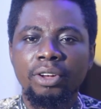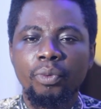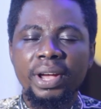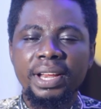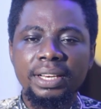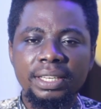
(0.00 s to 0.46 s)

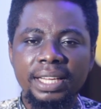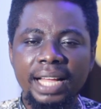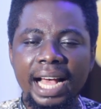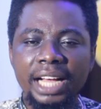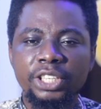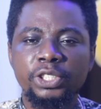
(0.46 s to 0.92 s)
When they
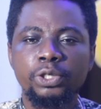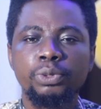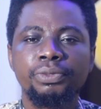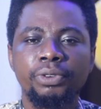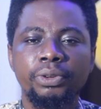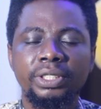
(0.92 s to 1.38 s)
ask
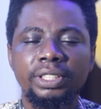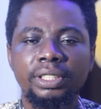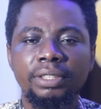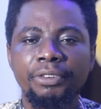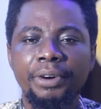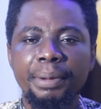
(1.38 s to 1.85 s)
you
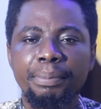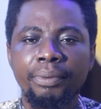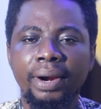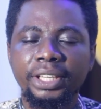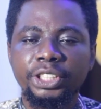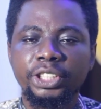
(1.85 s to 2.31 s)
for a
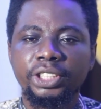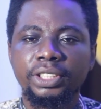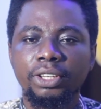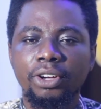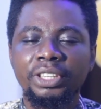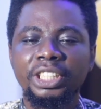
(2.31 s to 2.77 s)

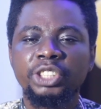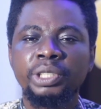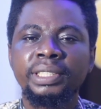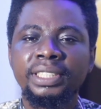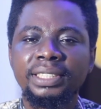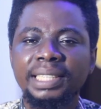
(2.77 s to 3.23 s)
branch on the
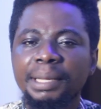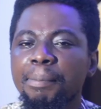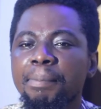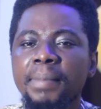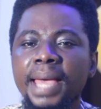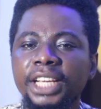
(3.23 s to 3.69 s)
Trade
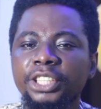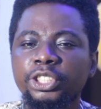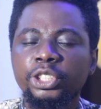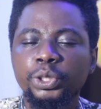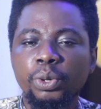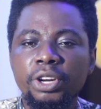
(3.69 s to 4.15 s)
System, make
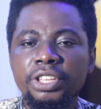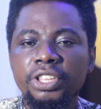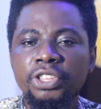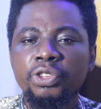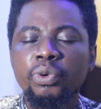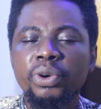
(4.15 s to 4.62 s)
sure
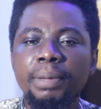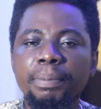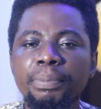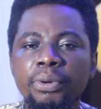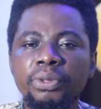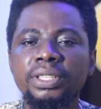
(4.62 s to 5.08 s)
you
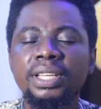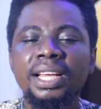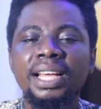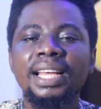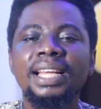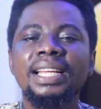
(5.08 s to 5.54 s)
impute
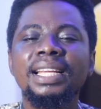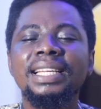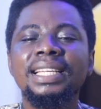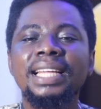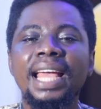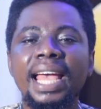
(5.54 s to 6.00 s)

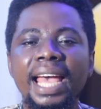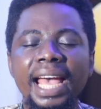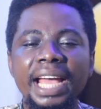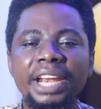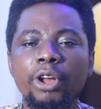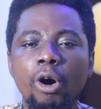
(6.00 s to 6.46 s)
the
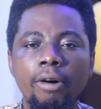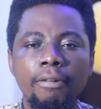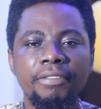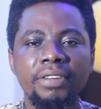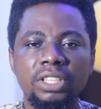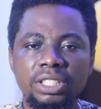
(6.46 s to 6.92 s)
head
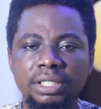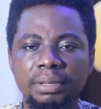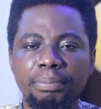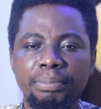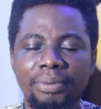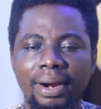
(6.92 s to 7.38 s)
office
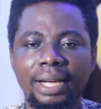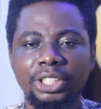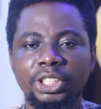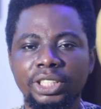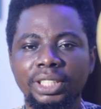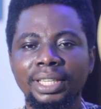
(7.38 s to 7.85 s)

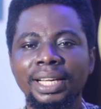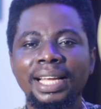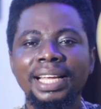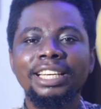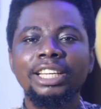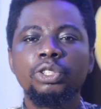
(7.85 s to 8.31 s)
branch.
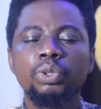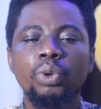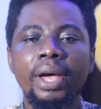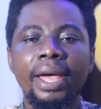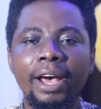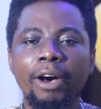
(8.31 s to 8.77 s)
This
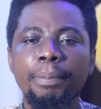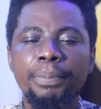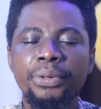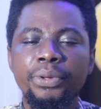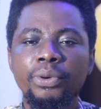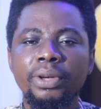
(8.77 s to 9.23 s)
will
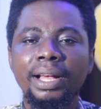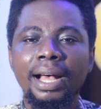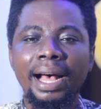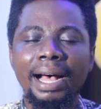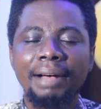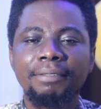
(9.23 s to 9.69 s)
help you
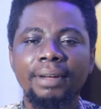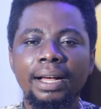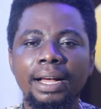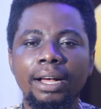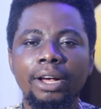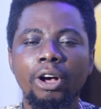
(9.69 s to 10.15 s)
have
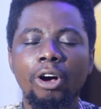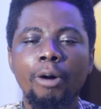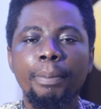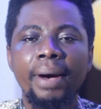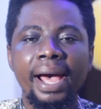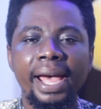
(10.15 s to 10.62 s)
an
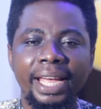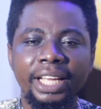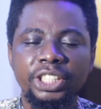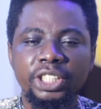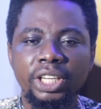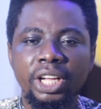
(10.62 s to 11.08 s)
upper
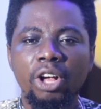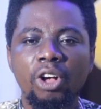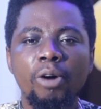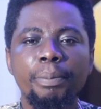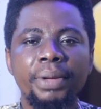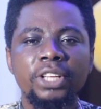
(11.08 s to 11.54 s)
edge
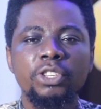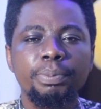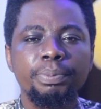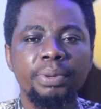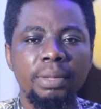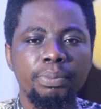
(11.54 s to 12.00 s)
compared to
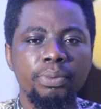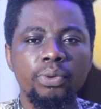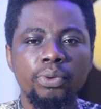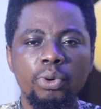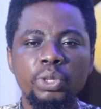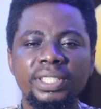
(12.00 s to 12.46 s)

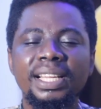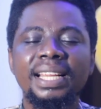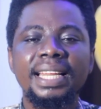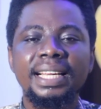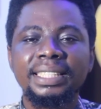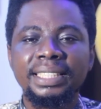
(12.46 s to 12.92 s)
people who
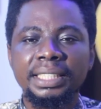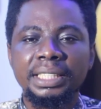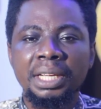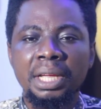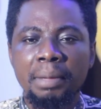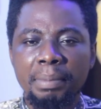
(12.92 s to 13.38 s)

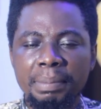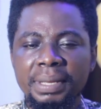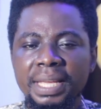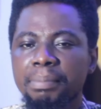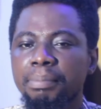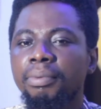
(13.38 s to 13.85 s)
selected
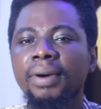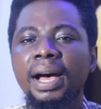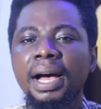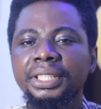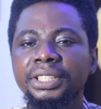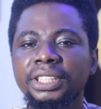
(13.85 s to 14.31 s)
maybe a
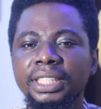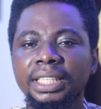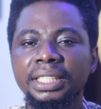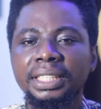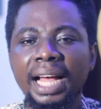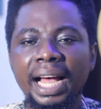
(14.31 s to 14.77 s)
branch
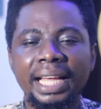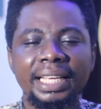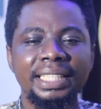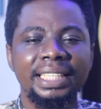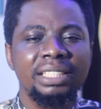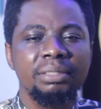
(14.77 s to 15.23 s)
in
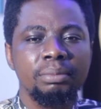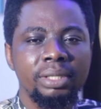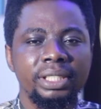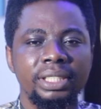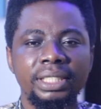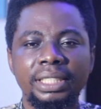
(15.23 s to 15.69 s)

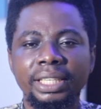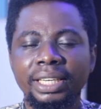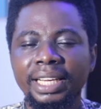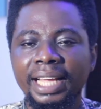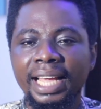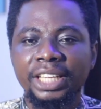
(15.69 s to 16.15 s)
Agidengbi
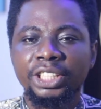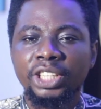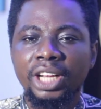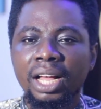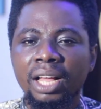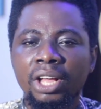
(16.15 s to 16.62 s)
in
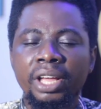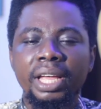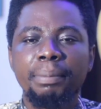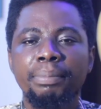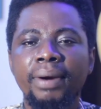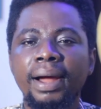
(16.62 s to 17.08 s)
Ikeja,
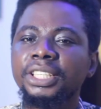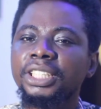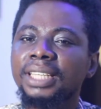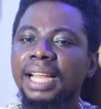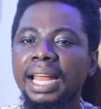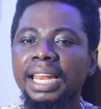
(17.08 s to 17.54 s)
a
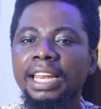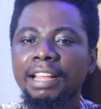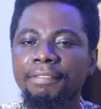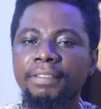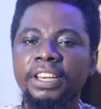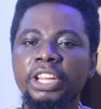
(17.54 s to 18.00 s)
branch in Allen
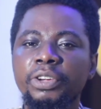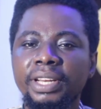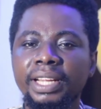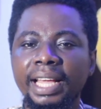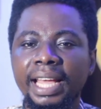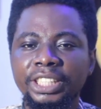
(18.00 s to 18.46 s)
Avenue
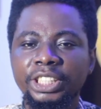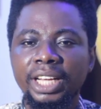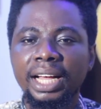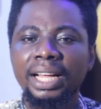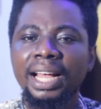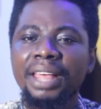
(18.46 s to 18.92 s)
in
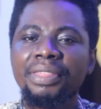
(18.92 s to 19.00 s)
Ikeja.